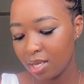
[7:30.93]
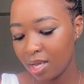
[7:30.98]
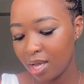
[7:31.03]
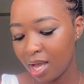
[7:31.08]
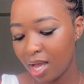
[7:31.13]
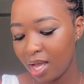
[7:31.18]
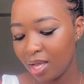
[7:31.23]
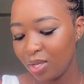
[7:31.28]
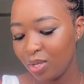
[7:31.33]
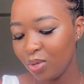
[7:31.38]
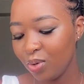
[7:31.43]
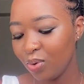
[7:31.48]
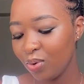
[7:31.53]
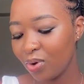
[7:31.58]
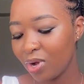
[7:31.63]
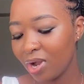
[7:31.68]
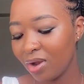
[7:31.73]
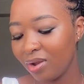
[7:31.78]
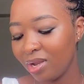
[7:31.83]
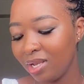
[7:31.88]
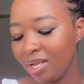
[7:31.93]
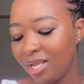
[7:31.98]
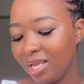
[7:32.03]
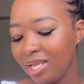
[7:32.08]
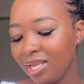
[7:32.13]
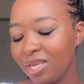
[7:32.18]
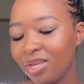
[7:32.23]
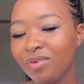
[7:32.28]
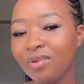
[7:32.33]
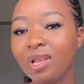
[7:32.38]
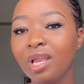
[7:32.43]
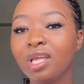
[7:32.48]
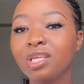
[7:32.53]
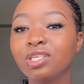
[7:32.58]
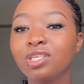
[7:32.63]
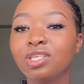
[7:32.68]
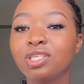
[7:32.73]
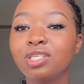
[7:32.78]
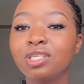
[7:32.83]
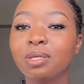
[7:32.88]
Are you currently in a
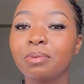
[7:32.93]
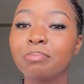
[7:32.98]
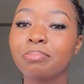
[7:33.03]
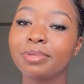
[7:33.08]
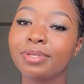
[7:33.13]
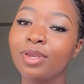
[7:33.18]
relationship?